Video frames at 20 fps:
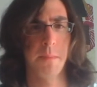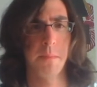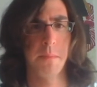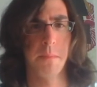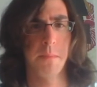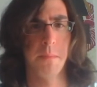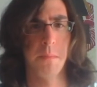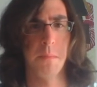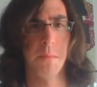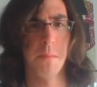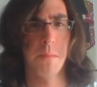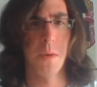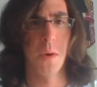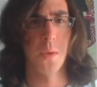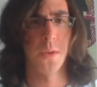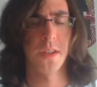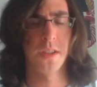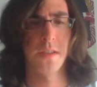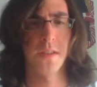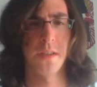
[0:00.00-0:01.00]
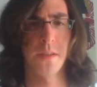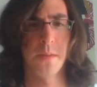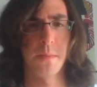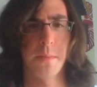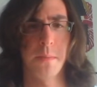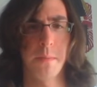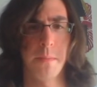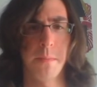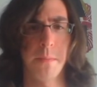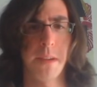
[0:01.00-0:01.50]
most
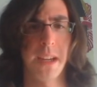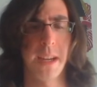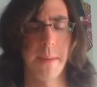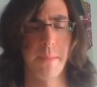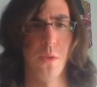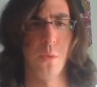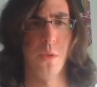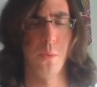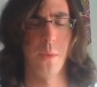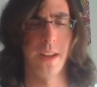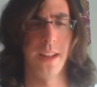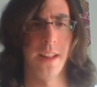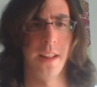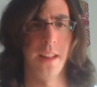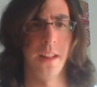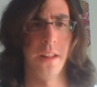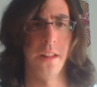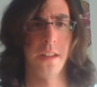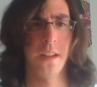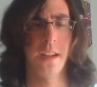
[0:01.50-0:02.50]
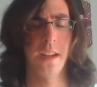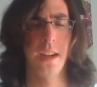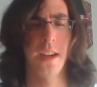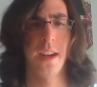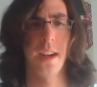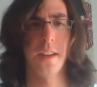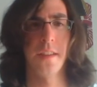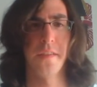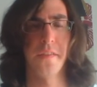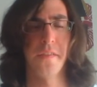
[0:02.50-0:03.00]
people will
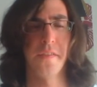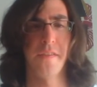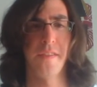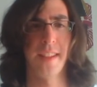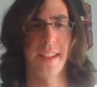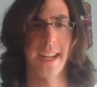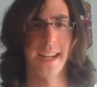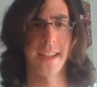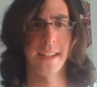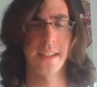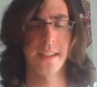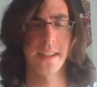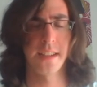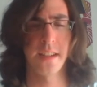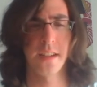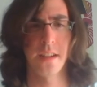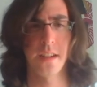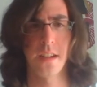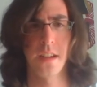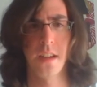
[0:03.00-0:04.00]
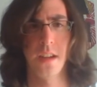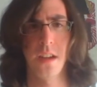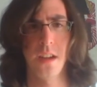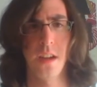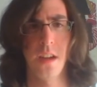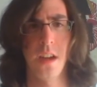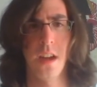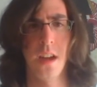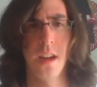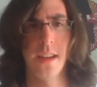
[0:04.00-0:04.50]
conflate
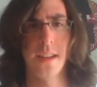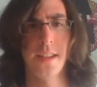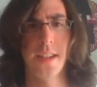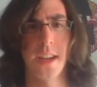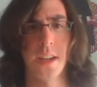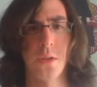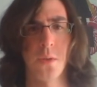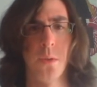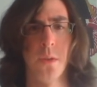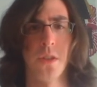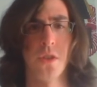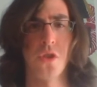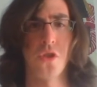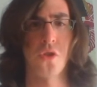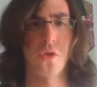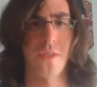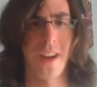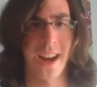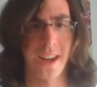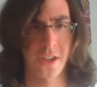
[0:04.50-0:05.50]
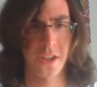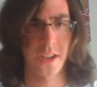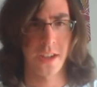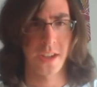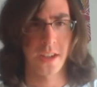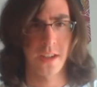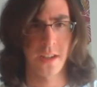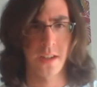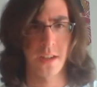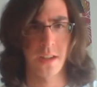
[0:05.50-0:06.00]
sexual
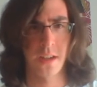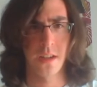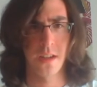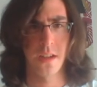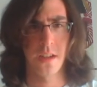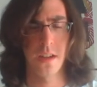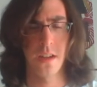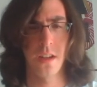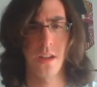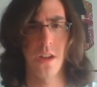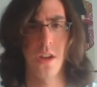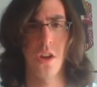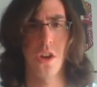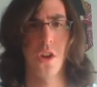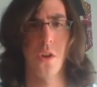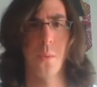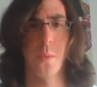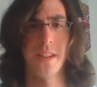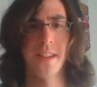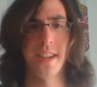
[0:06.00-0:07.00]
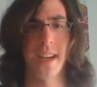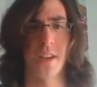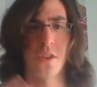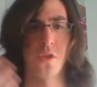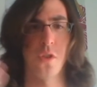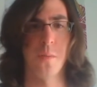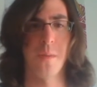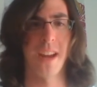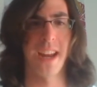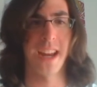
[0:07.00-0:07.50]
attraction with
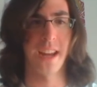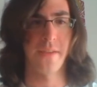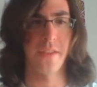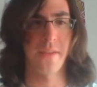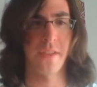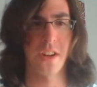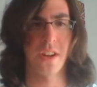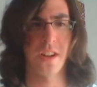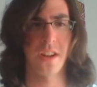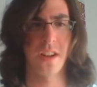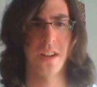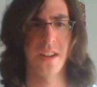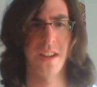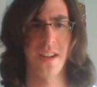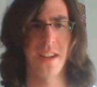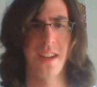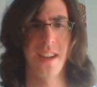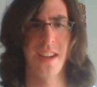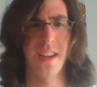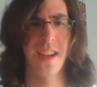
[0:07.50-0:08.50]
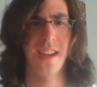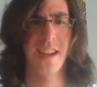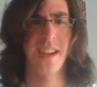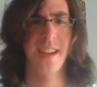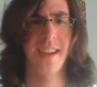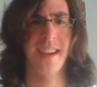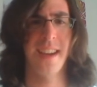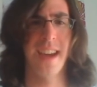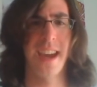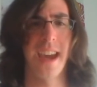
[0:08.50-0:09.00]
sexual behavior,
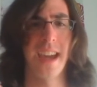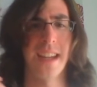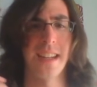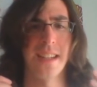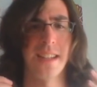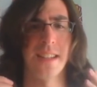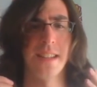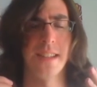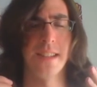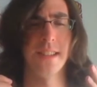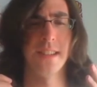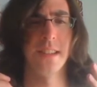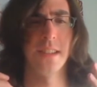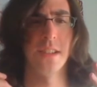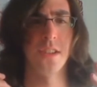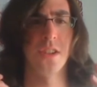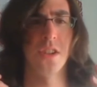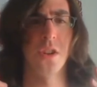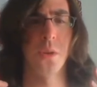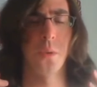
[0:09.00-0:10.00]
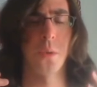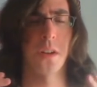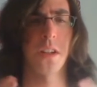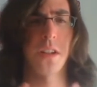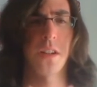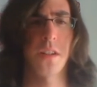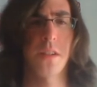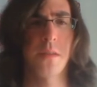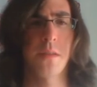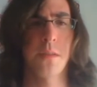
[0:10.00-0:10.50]
and the two are
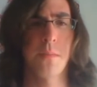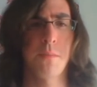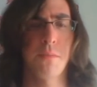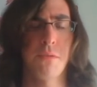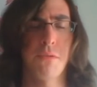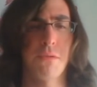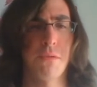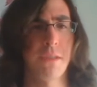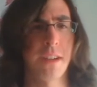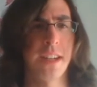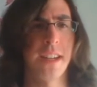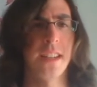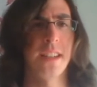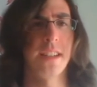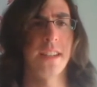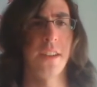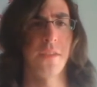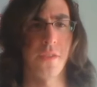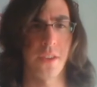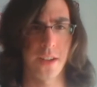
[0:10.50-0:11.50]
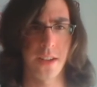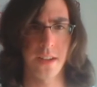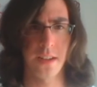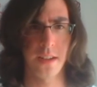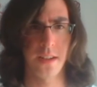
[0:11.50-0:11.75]
pretty different.